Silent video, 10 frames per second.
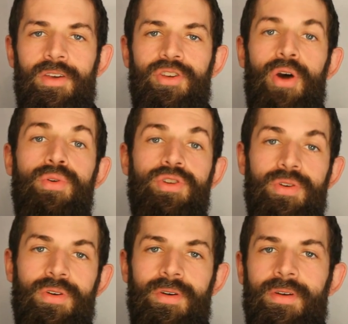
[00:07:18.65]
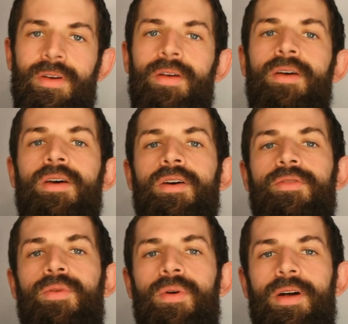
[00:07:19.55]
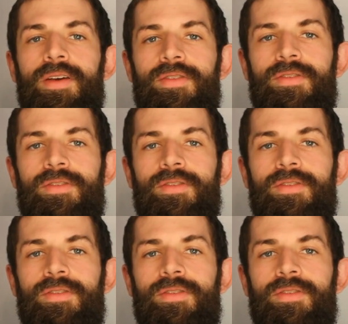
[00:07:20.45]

kosher for us.